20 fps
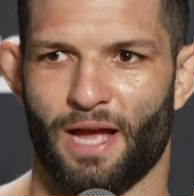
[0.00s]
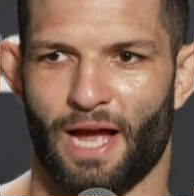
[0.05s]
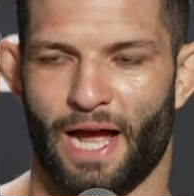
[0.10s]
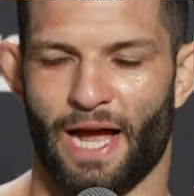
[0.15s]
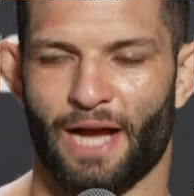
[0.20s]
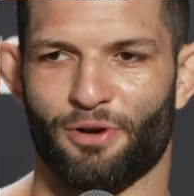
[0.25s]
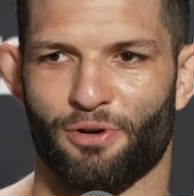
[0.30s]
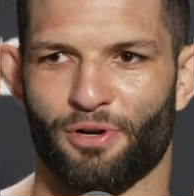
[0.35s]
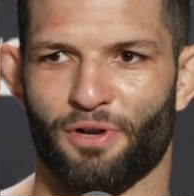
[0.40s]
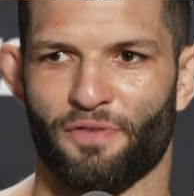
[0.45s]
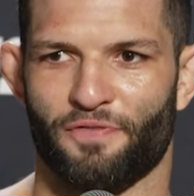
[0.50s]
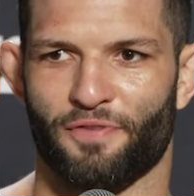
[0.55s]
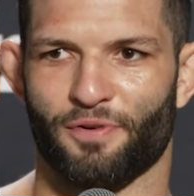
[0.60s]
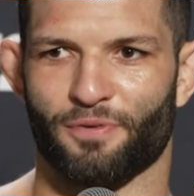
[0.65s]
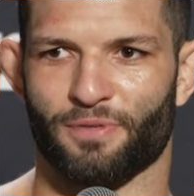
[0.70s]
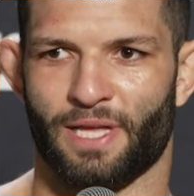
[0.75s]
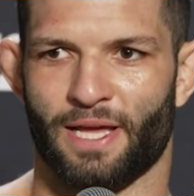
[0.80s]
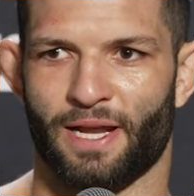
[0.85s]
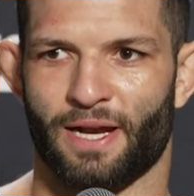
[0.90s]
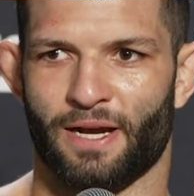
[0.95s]
I could
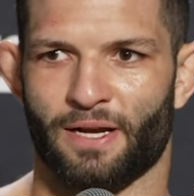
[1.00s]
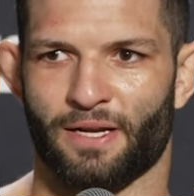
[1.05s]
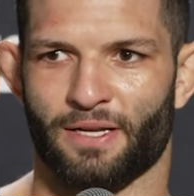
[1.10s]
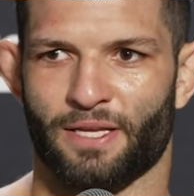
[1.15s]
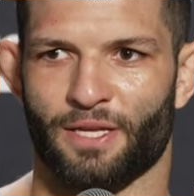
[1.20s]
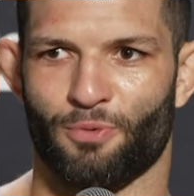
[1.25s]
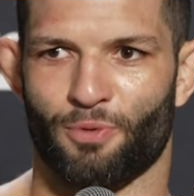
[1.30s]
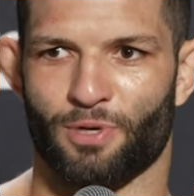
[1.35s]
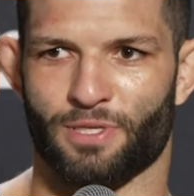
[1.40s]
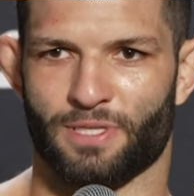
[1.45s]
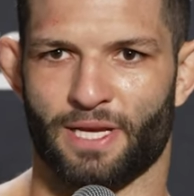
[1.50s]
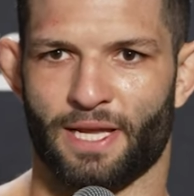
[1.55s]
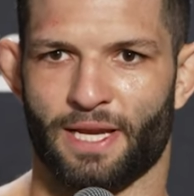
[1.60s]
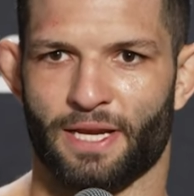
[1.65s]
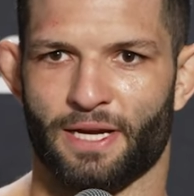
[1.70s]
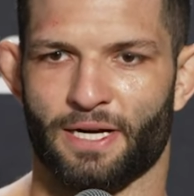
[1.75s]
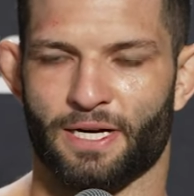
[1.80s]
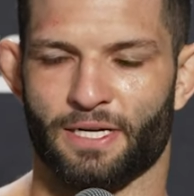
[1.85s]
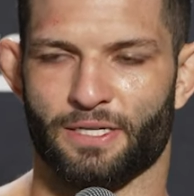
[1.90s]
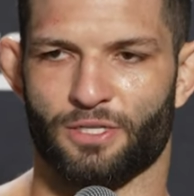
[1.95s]
feel that uh, he was
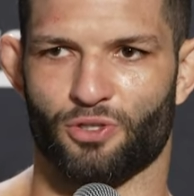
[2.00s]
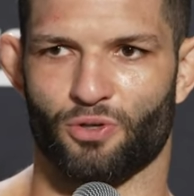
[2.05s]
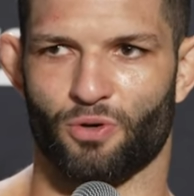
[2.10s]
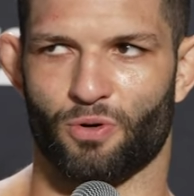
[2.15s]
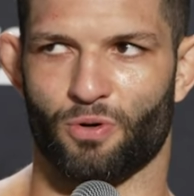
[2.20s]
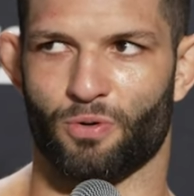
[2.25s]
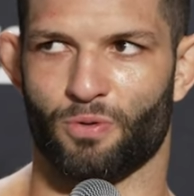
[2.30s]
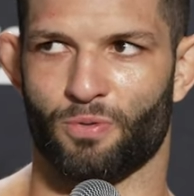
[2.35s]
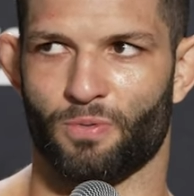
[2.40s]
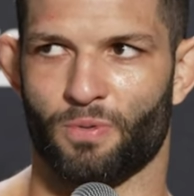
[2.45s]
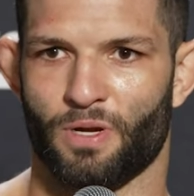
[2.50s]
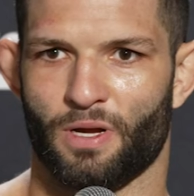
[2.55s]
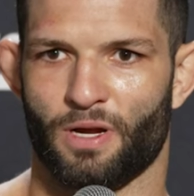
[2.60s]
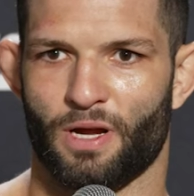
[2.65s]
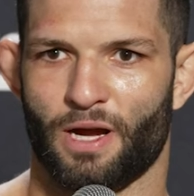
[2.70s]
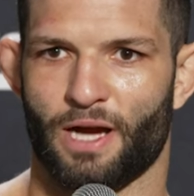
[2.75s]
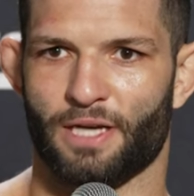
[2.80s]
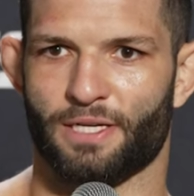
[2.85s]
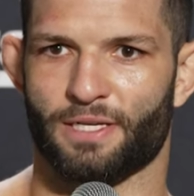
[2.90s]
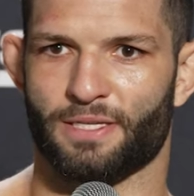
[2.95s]
getting hurt, so
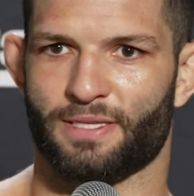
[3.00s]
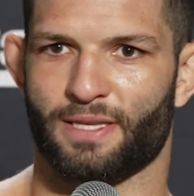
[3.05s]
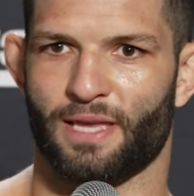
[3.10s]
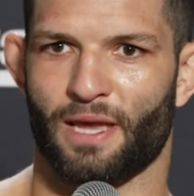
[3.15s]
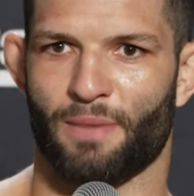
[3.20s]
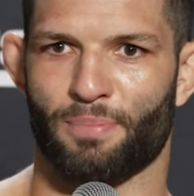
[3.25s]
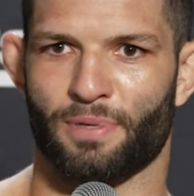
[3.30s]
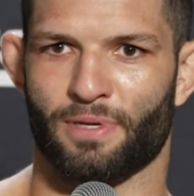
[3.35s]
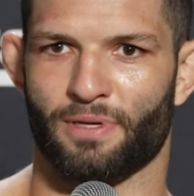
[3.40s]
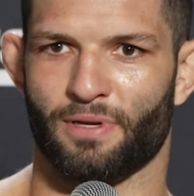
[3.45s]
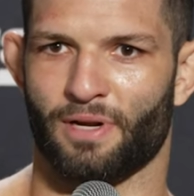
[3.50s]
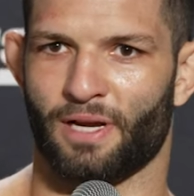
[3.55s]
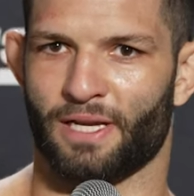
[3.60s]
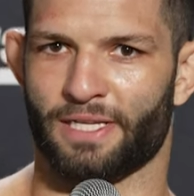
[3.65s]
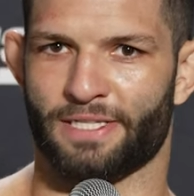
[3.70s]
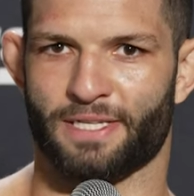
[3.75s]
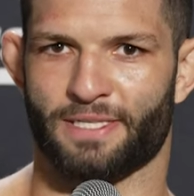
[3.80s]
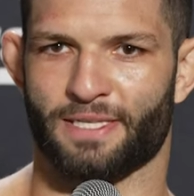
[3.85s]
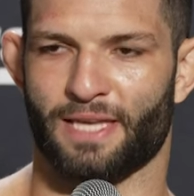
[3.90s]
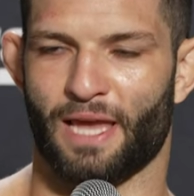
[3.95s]
I just kept I
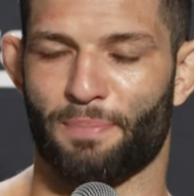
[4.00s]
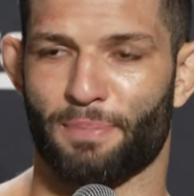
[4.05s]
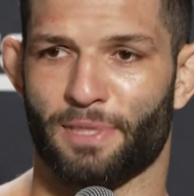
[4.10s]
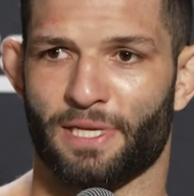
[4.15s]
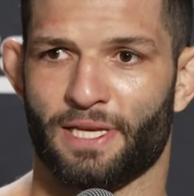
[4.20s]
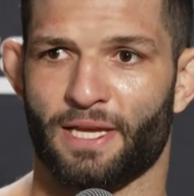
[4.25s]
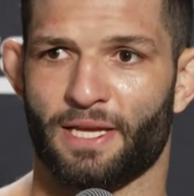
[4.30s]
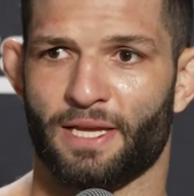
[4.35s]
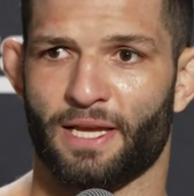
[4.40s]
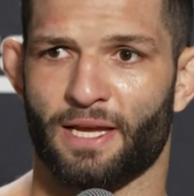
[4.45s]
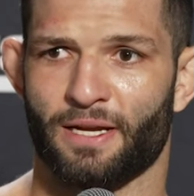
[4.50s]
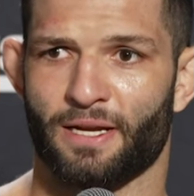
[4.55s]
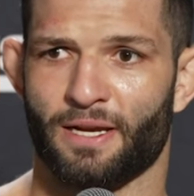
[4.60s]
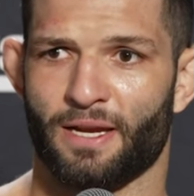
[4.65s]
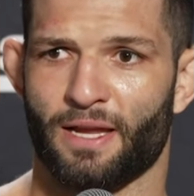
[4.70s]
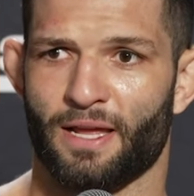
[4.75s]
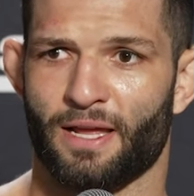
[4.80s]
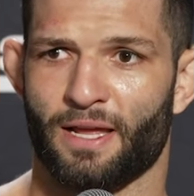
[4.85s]
just kept kicking.